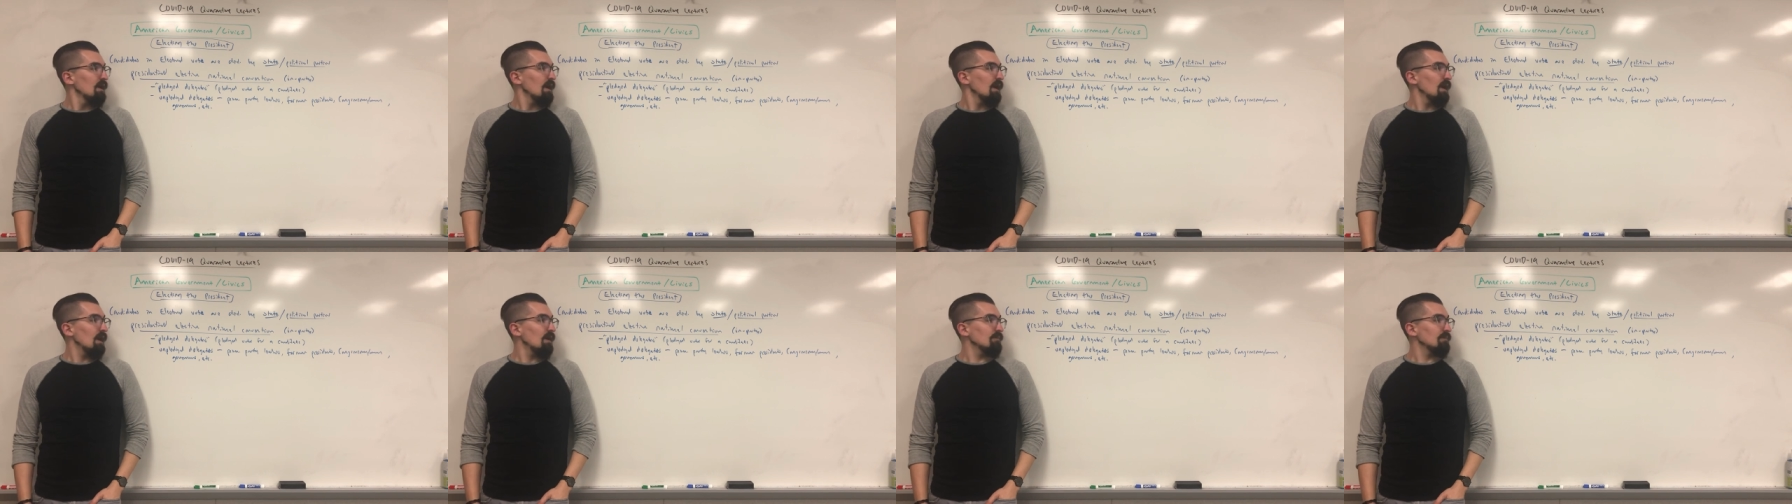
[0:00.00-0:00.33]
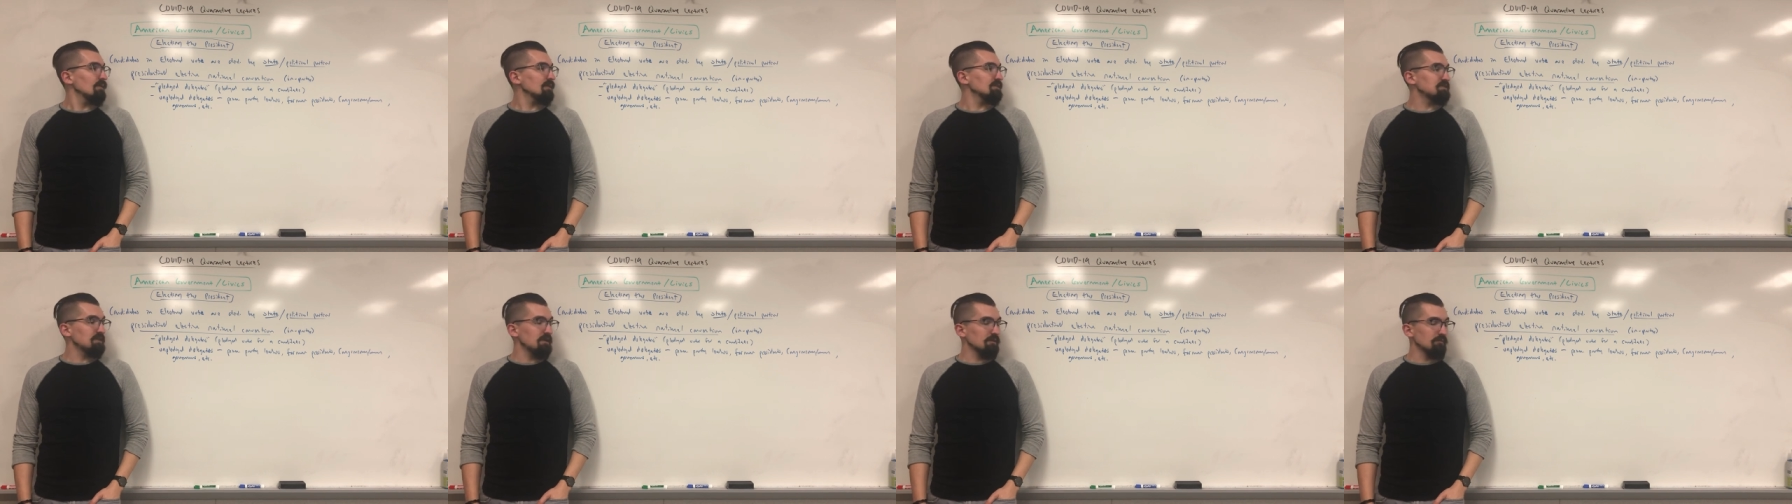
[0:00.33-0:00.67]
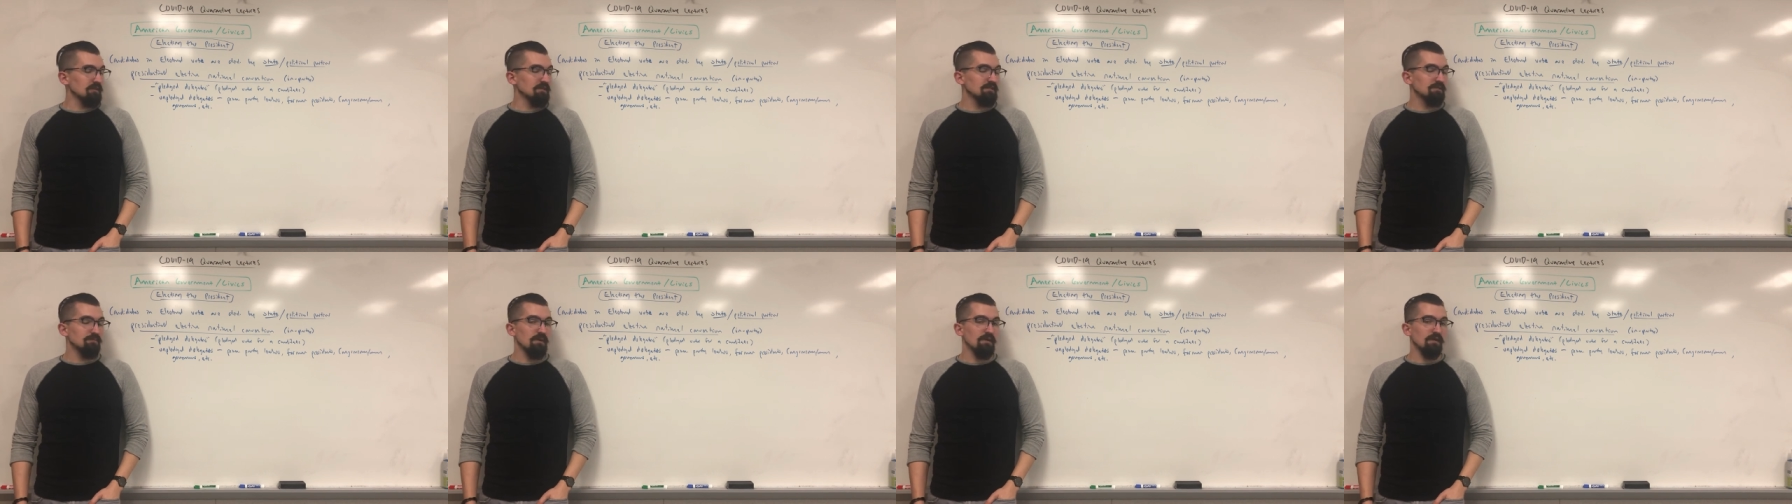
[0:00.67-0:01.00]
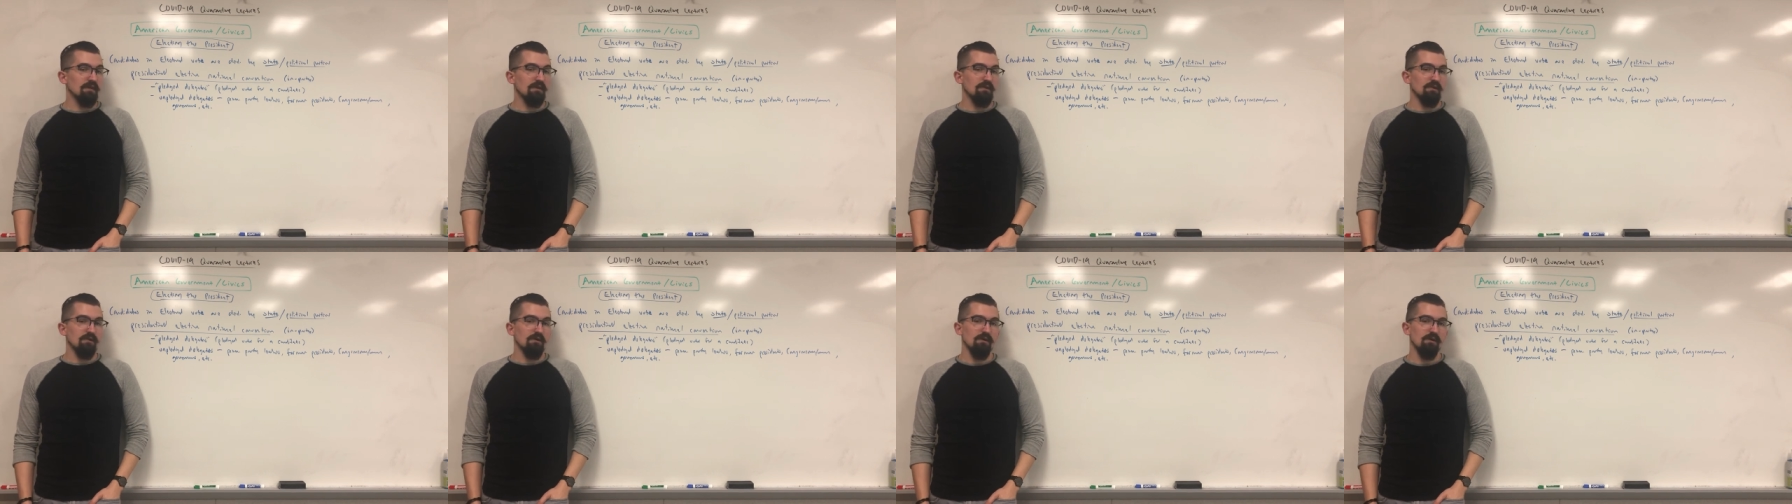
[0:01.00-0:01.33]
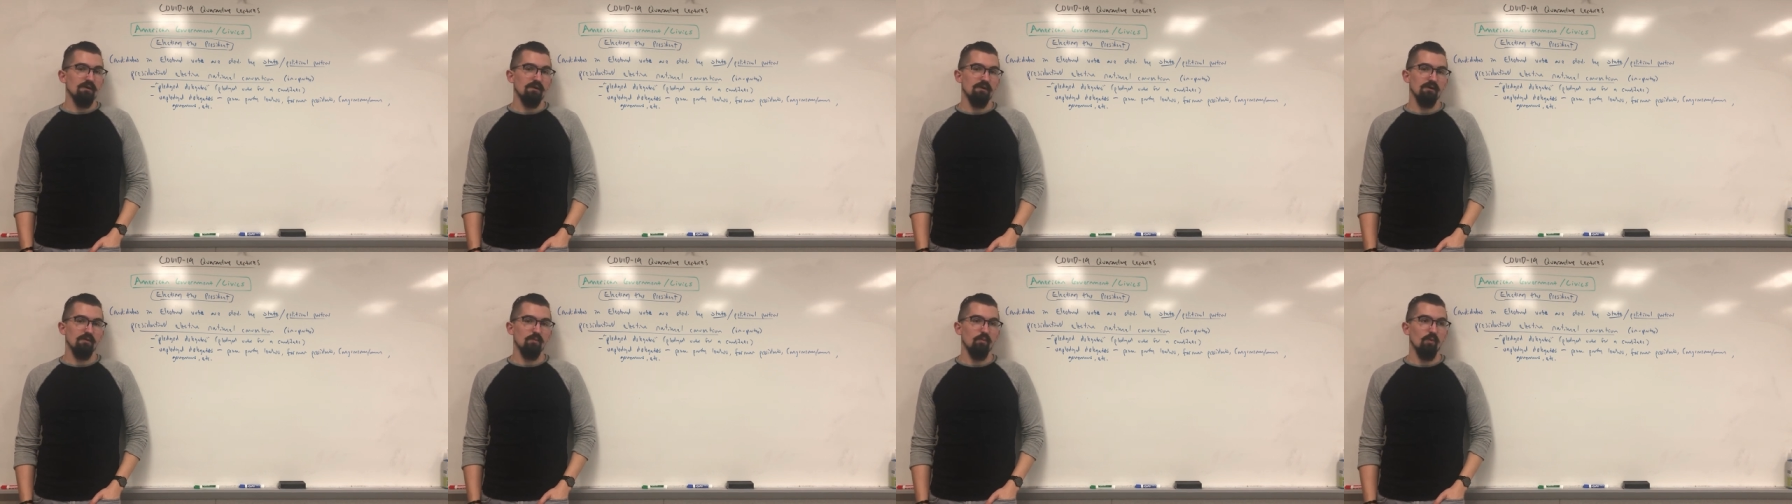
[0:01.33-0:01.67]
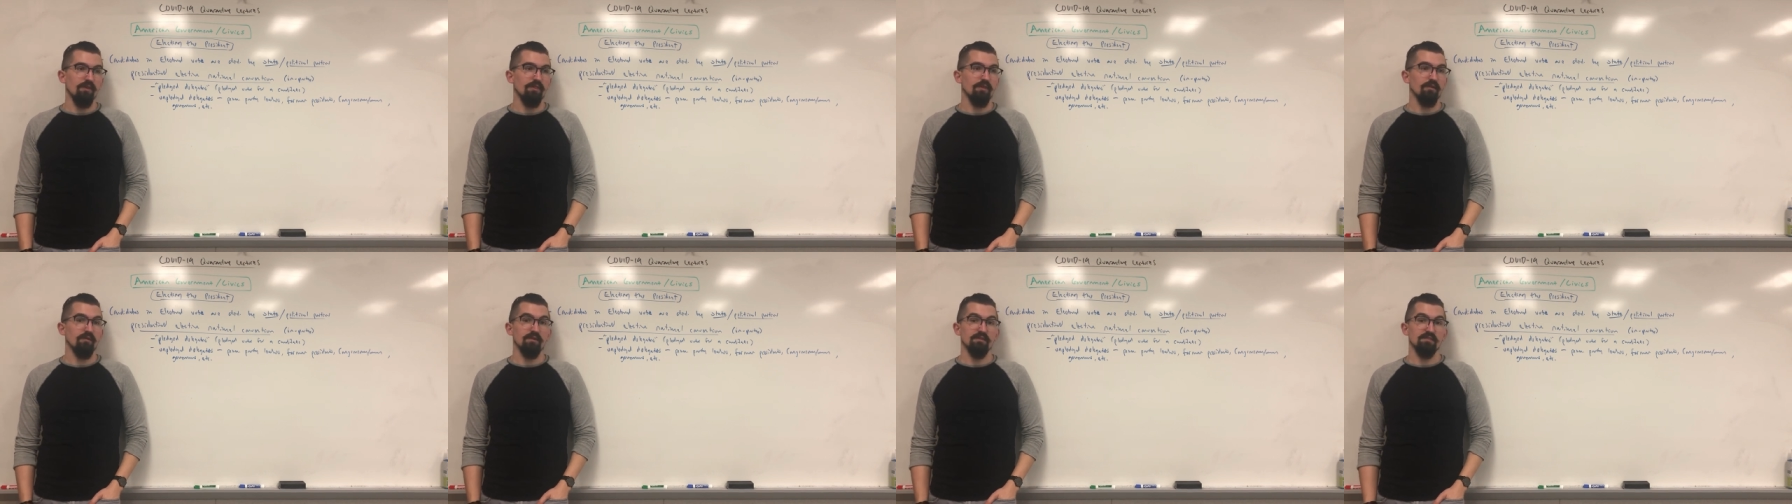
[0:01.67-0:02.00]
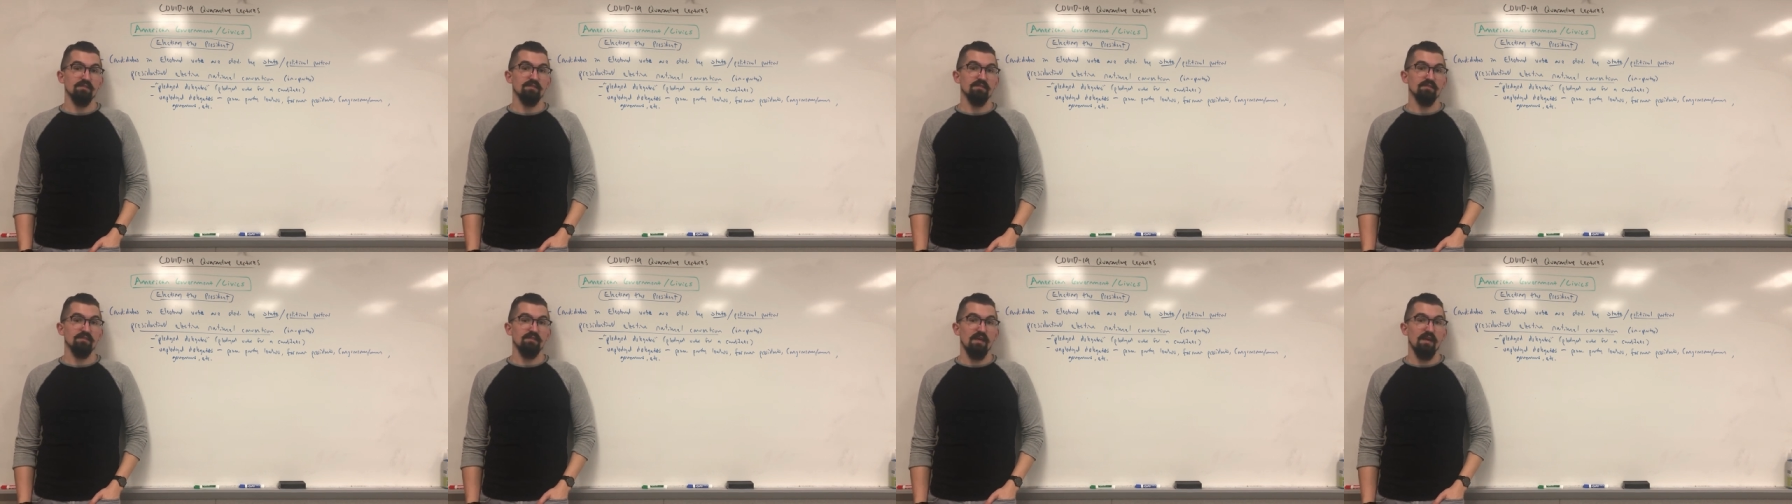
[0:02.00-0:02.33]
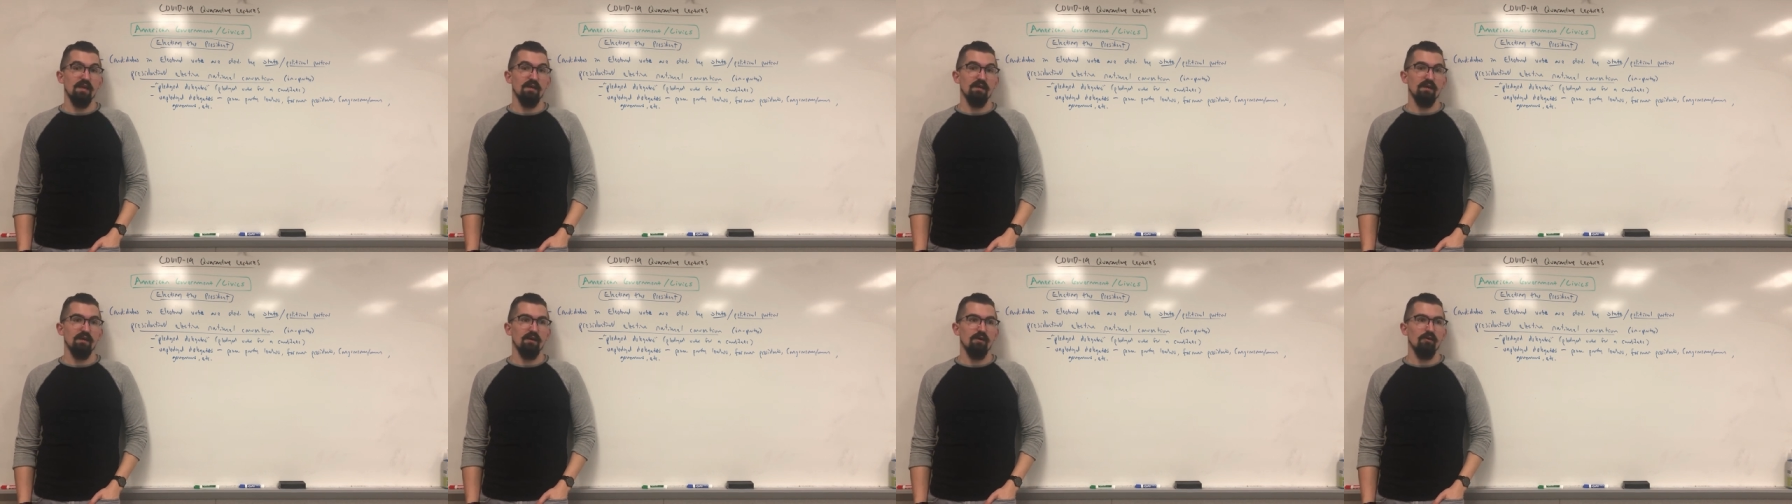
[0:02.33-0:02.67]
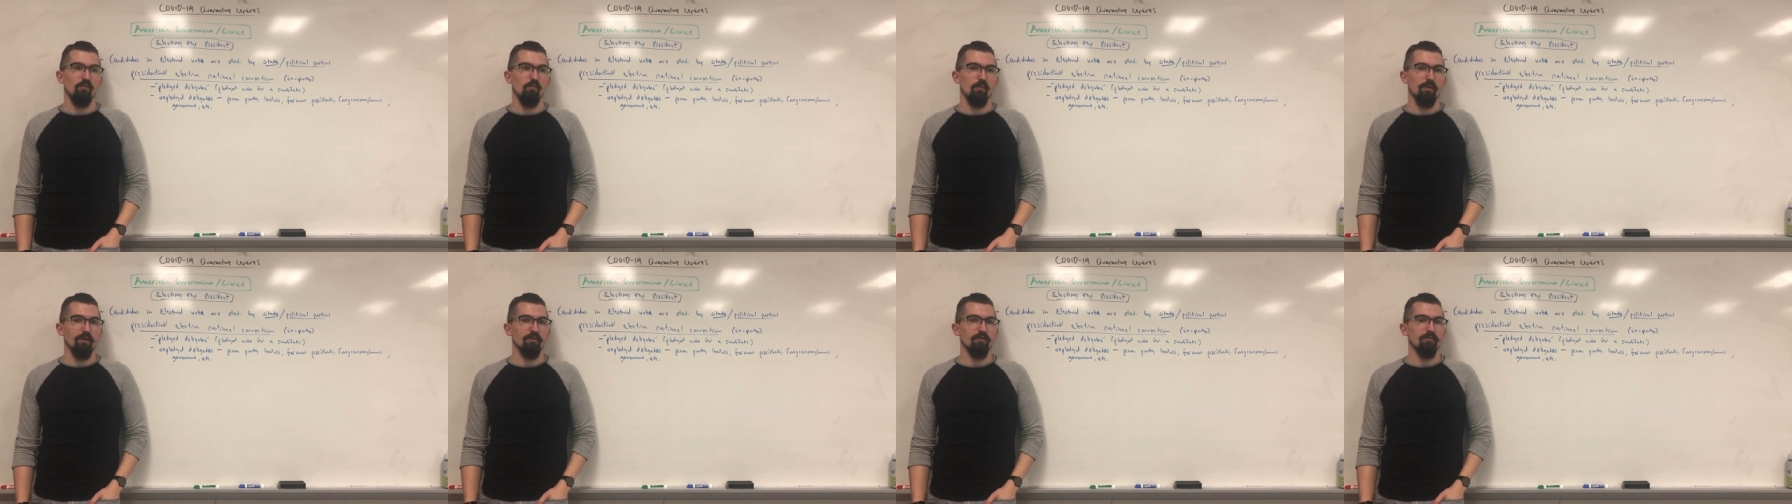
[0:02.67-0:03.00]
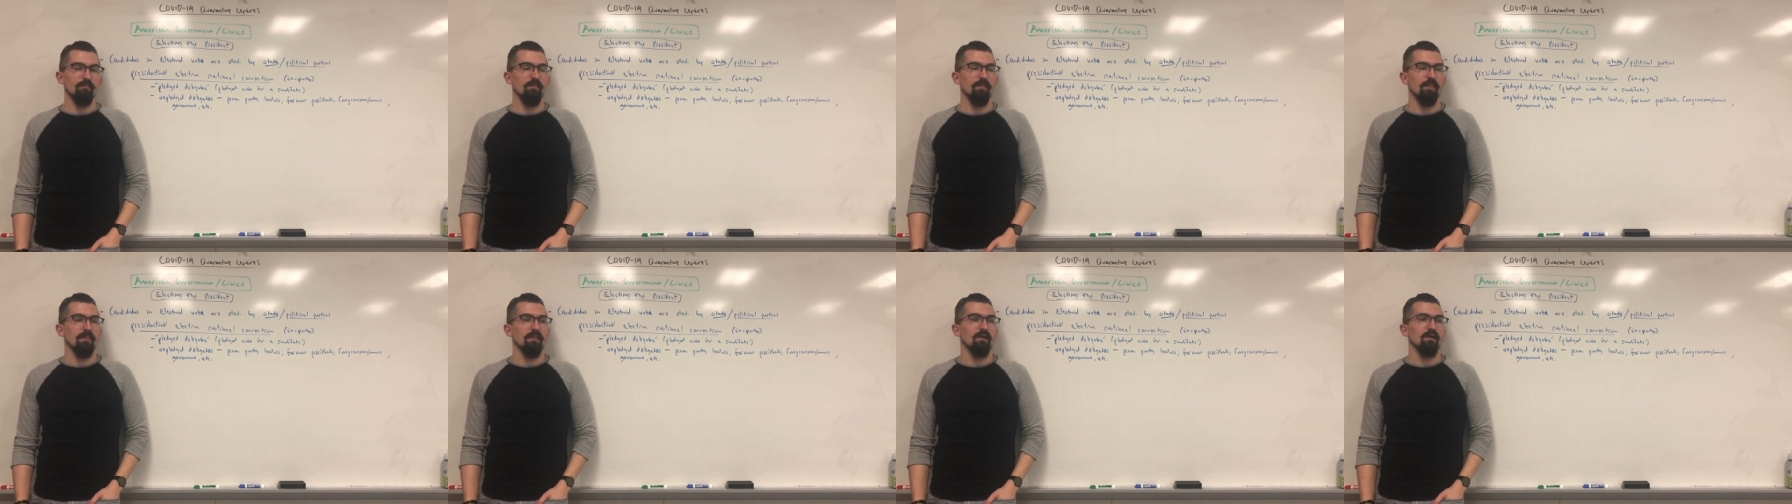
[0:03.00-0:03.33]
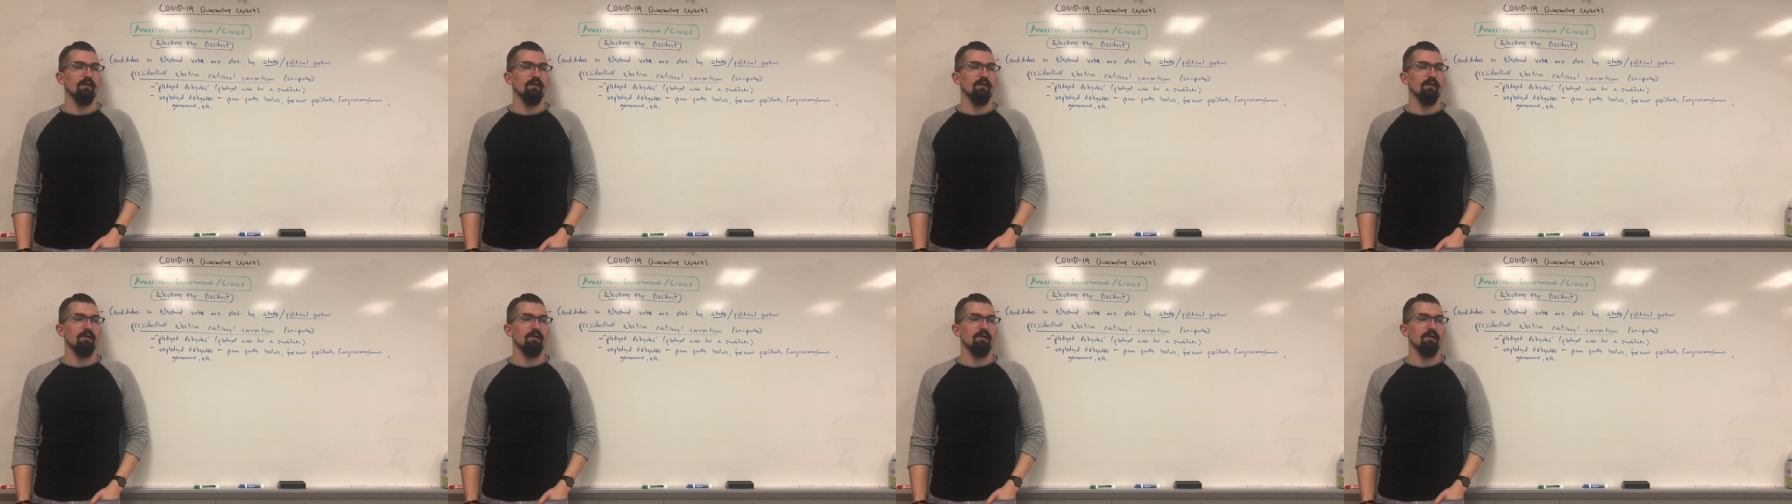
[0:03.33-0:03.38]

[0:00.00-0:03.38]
And generally speaking, when there is a standout winner,